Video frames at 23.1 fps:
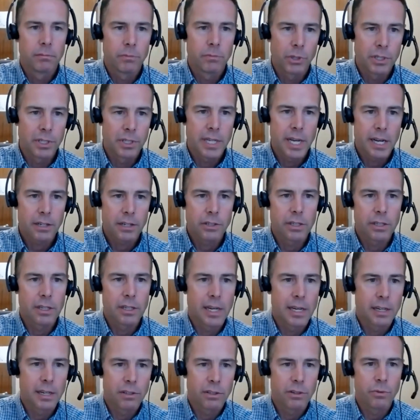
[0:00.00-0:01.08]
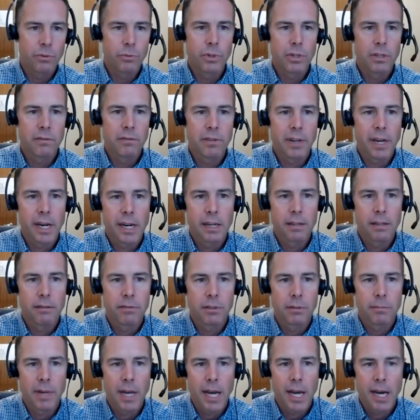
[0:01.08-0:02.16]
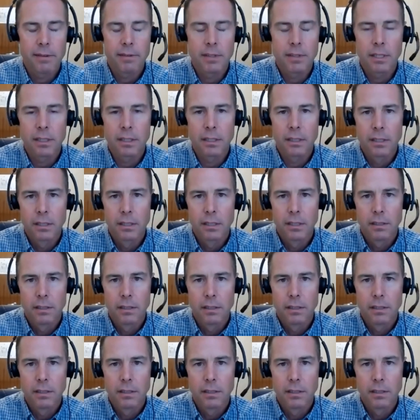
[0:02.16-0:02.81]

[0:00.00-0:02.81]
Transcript: protection as you would have had from having